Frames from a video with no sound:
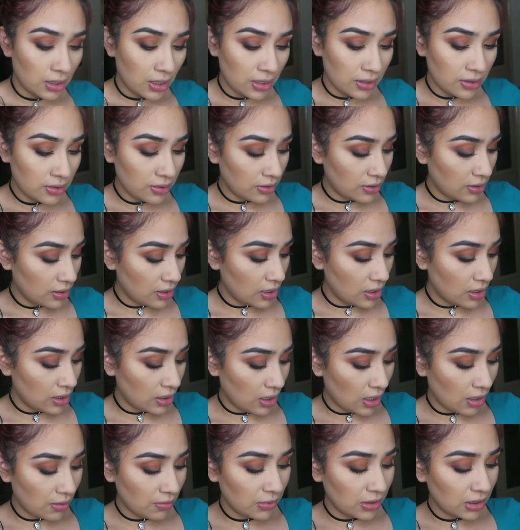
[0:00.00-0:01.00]
And
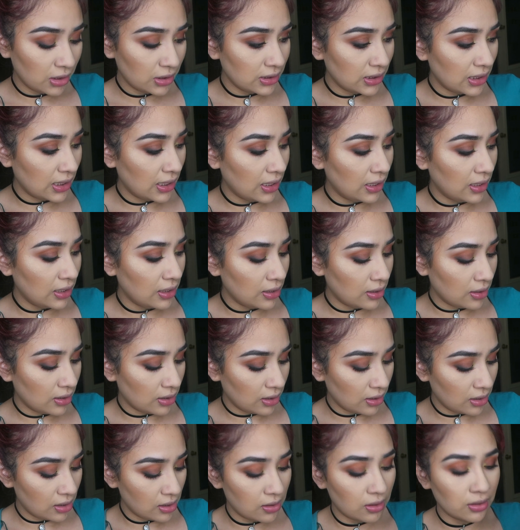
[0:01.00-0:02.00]
then I'm gonna take
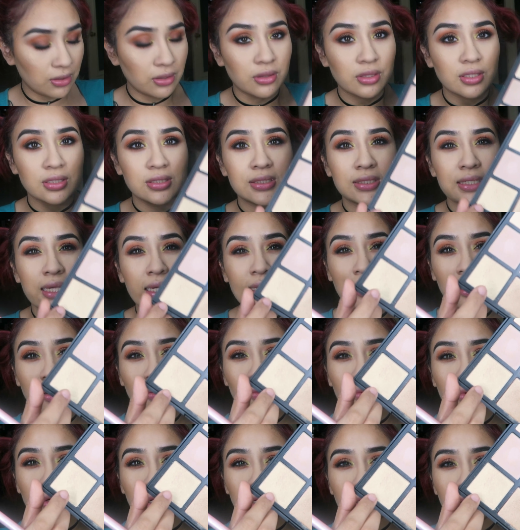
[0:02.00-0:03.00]
the
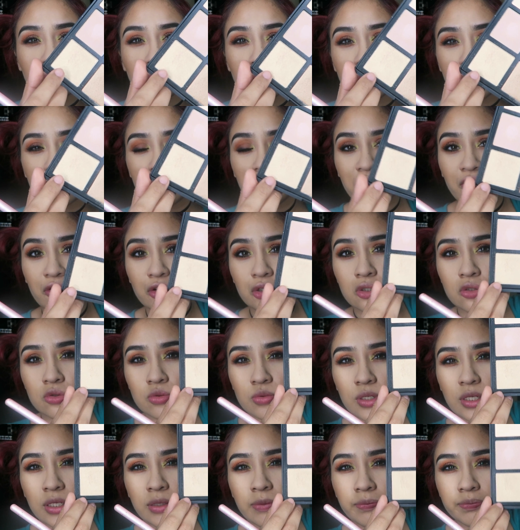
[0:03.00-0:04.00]
second one, this first
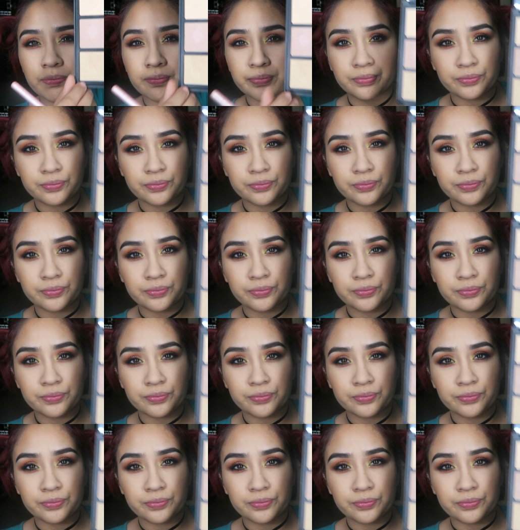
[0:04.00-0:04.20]
one.